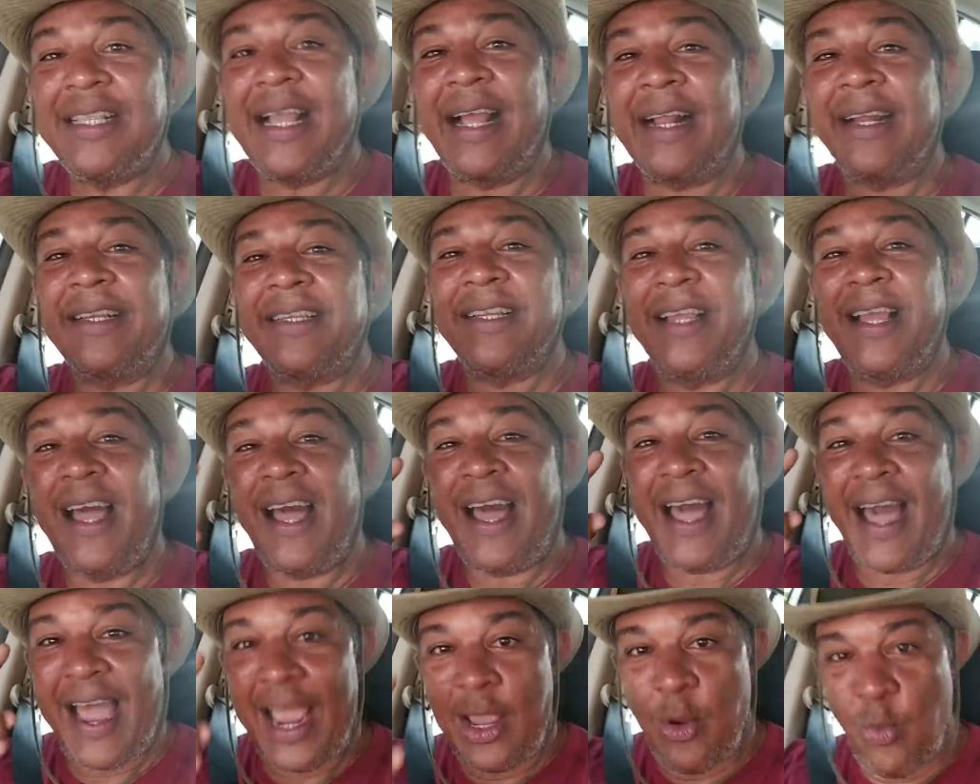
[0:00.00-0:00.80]
that
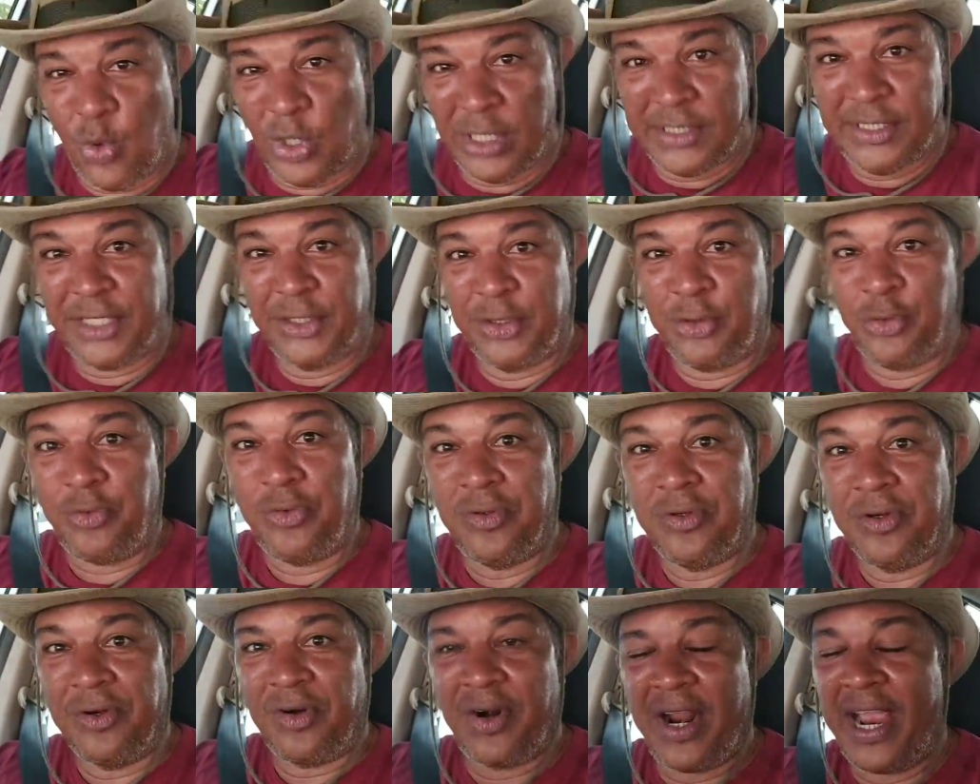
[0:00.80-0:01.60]
I want to do.
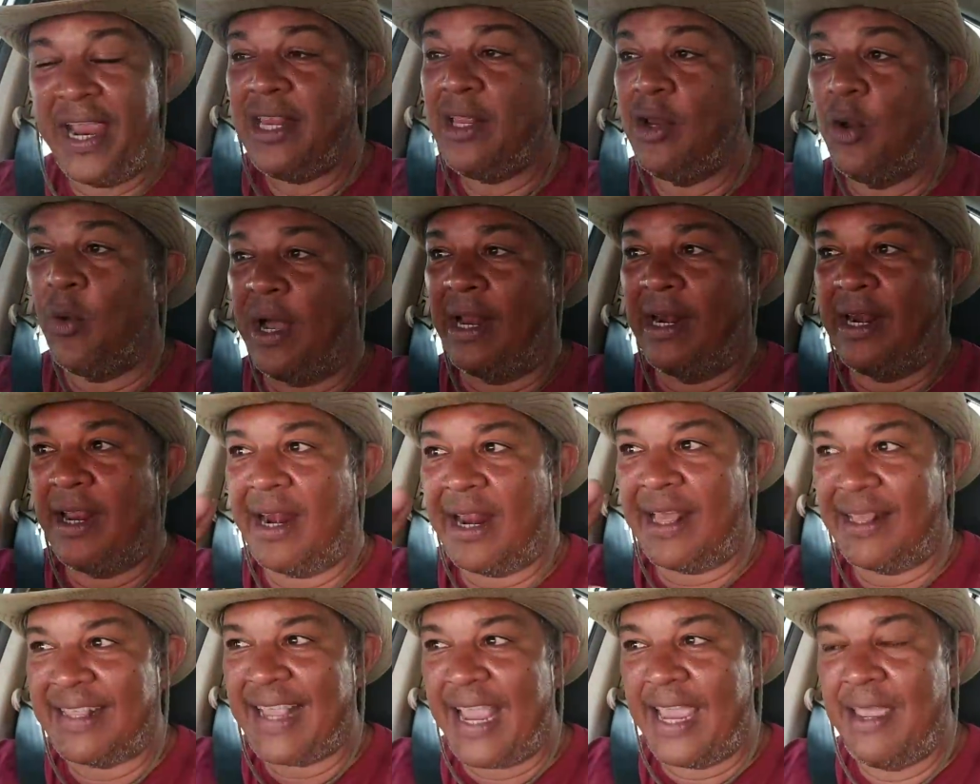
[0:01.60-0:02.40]
Right now, a lot
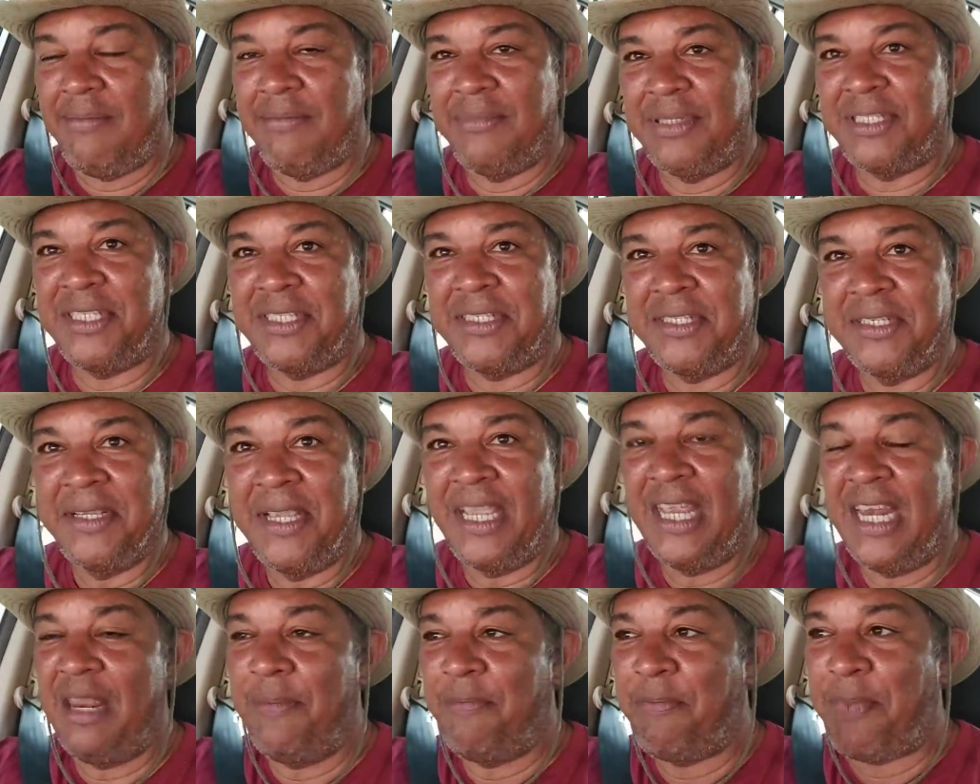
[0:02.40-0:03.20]
of times
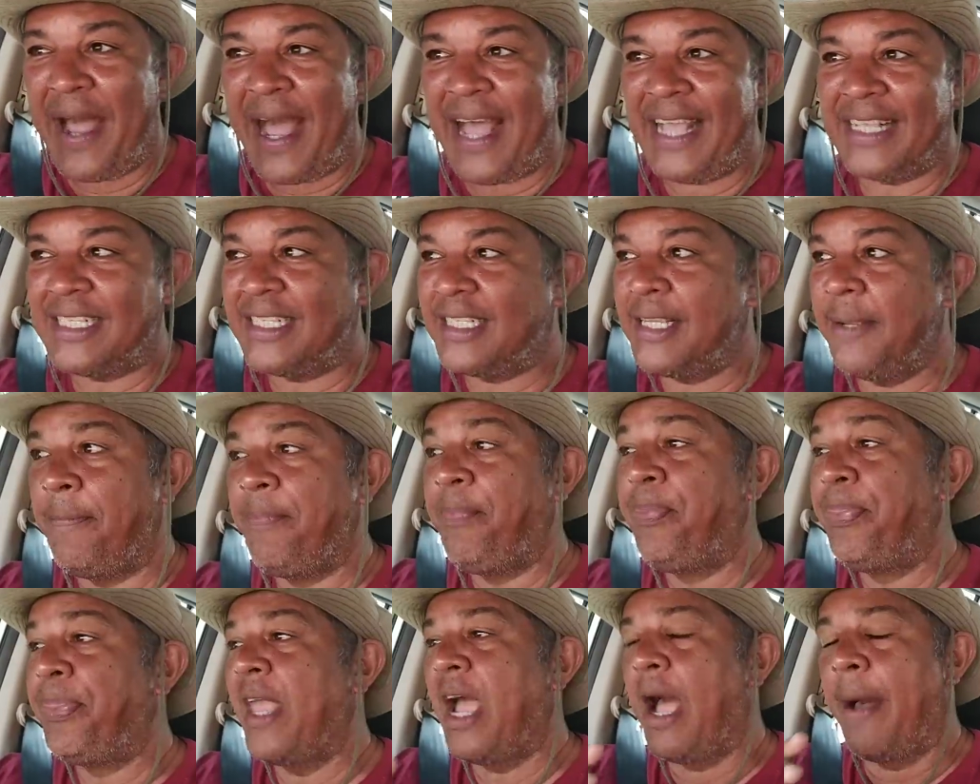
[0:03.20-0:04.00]
in the past,
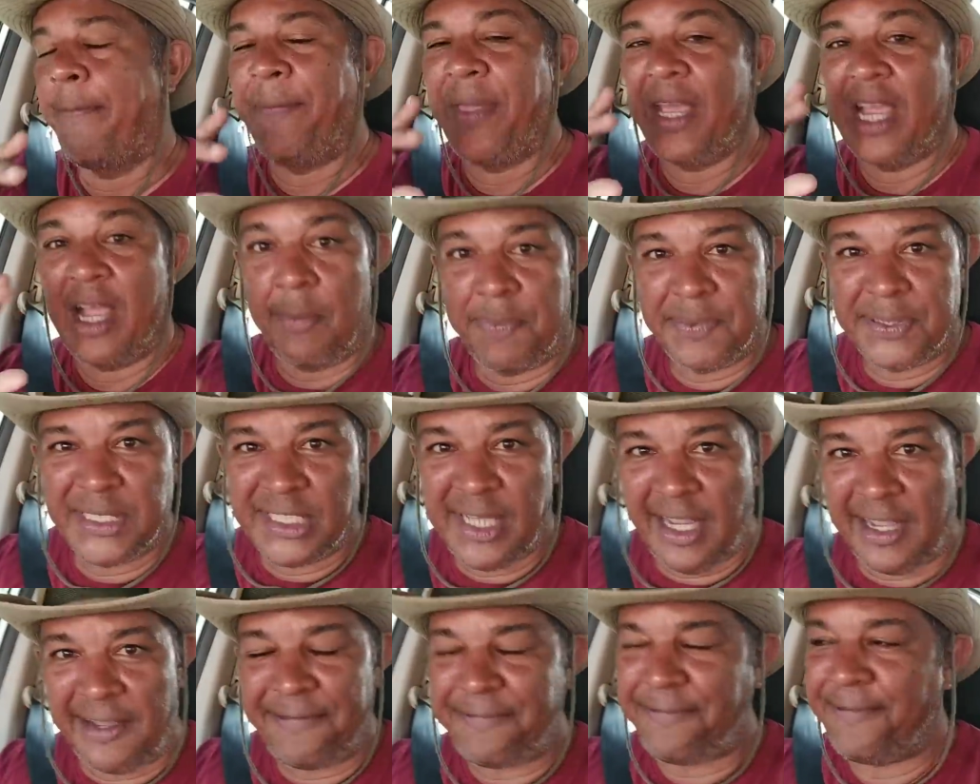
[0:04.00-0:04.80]
I pick up
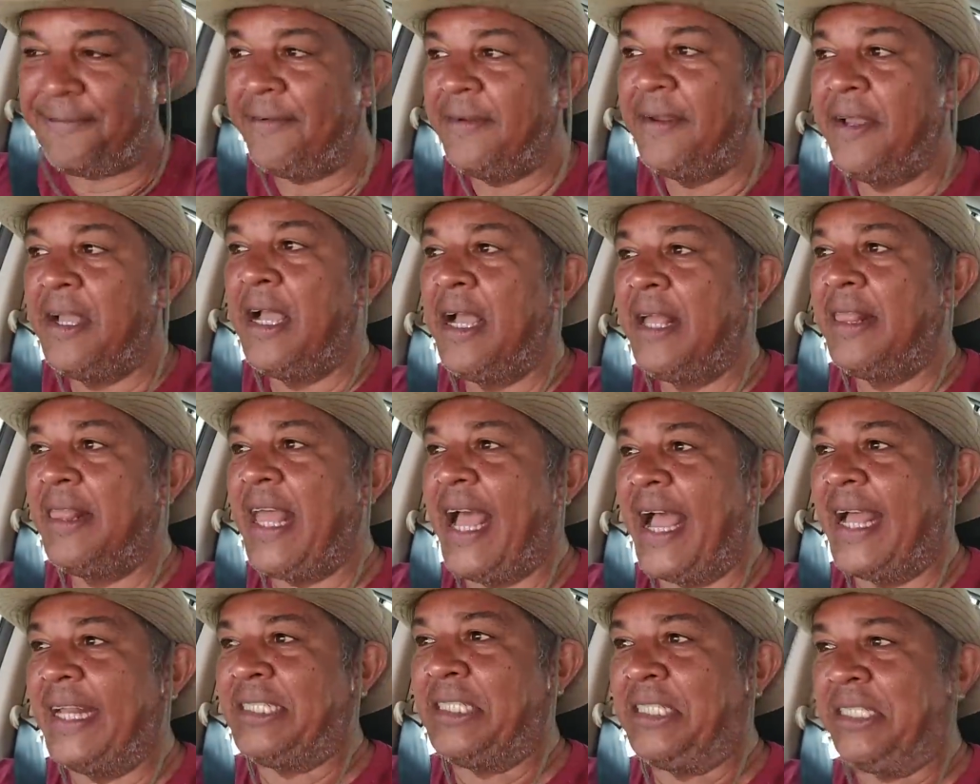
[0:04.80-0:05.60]
stuff
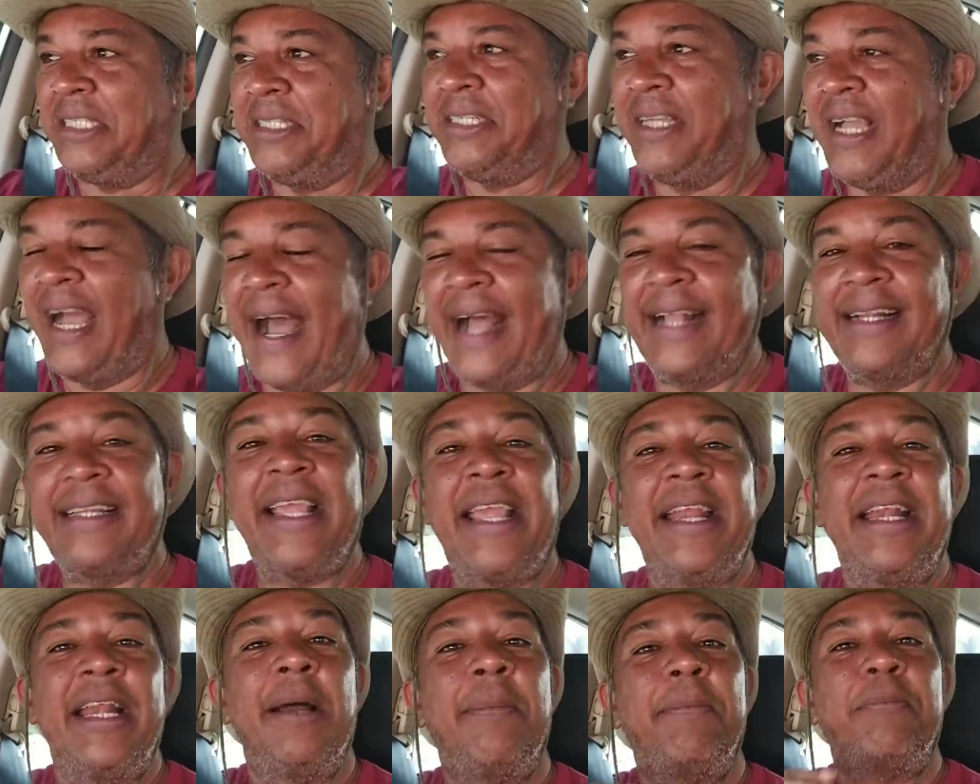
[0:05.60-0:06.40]
that I had to
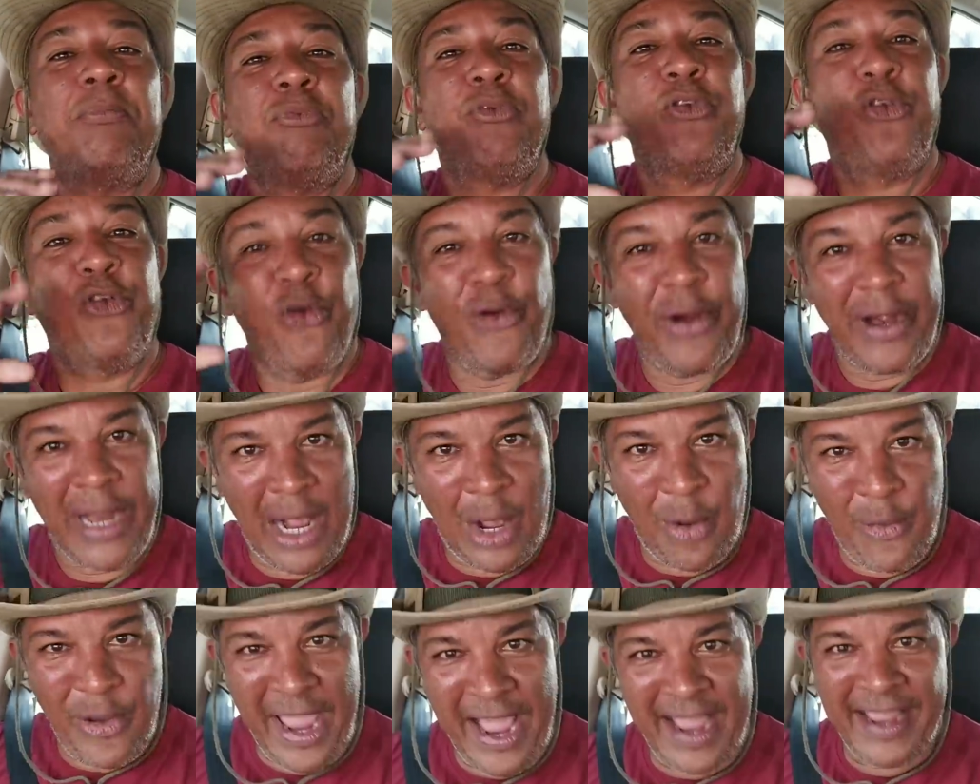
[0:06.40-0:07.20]
end up throwing
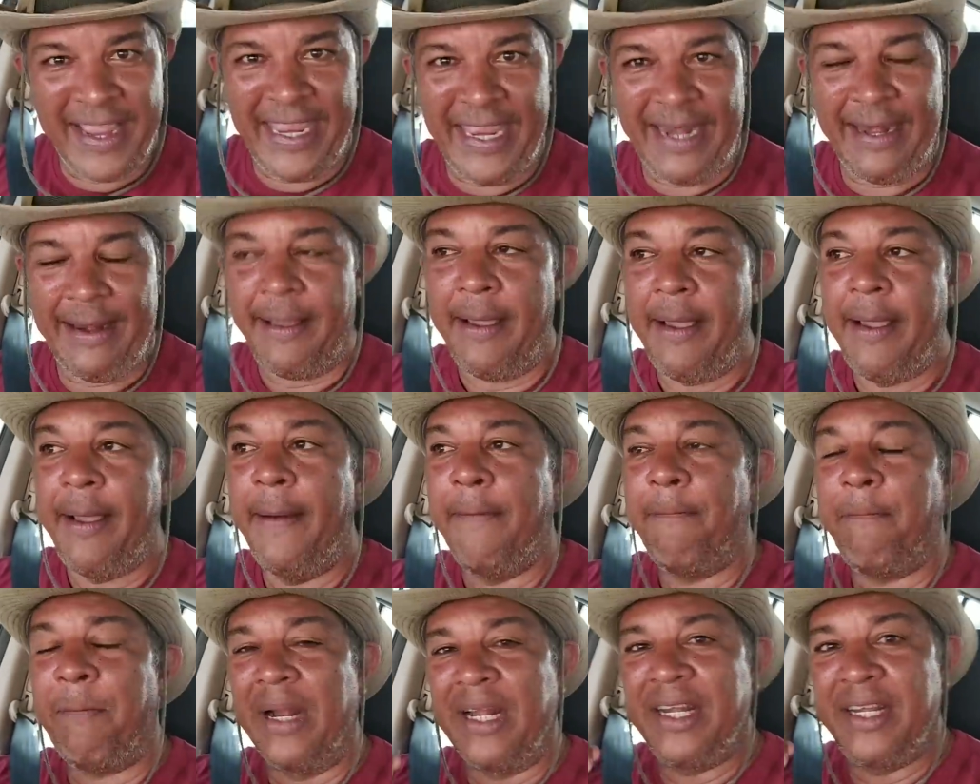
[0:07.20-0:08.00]
away again.
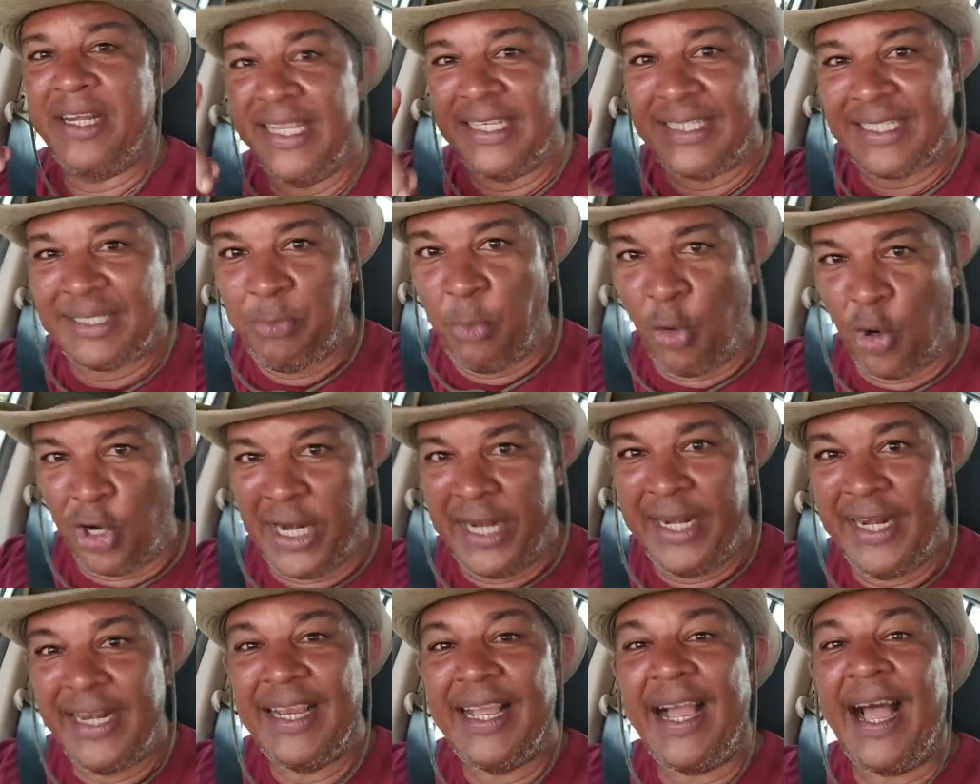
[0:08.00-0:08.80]
But this
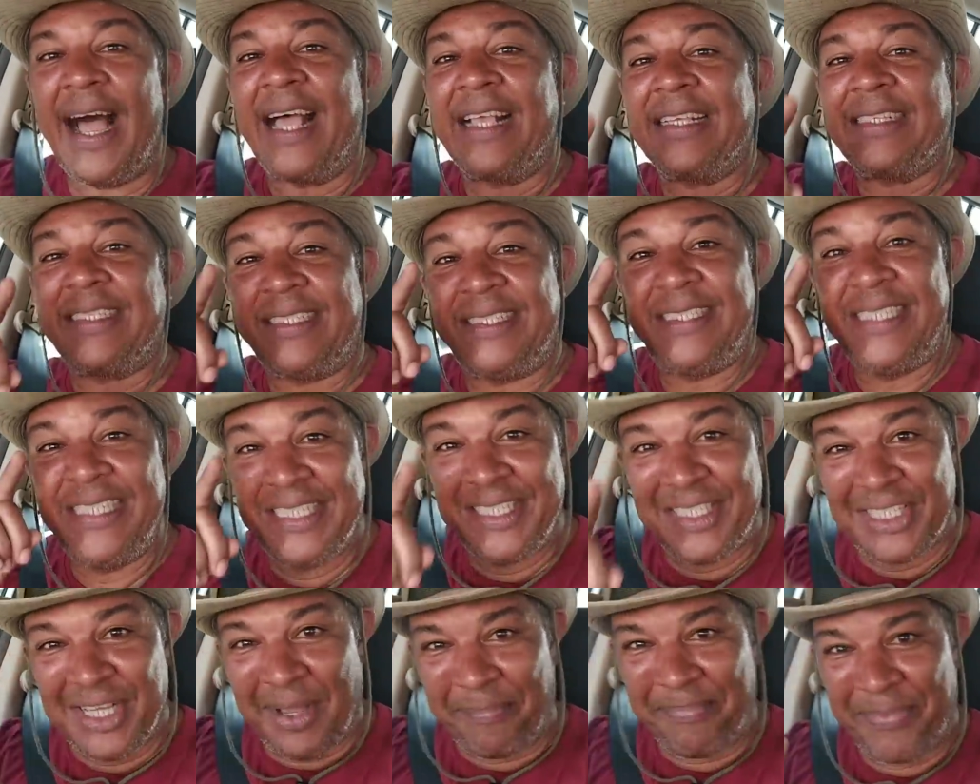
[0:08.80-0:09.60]
morning, I see
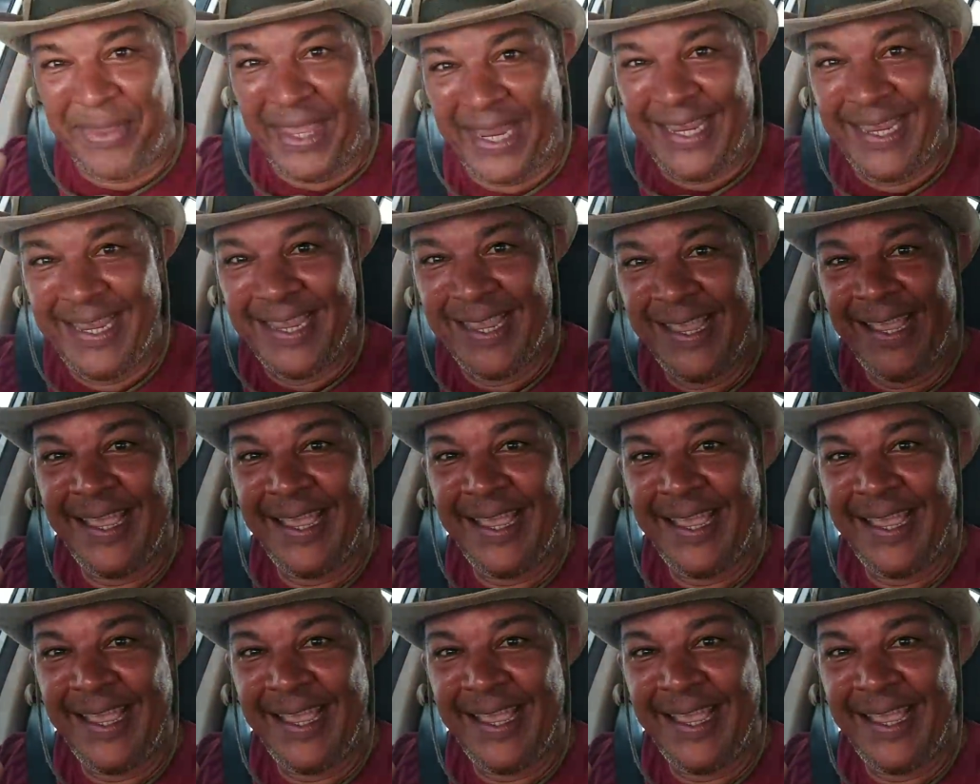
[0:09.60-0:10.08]
something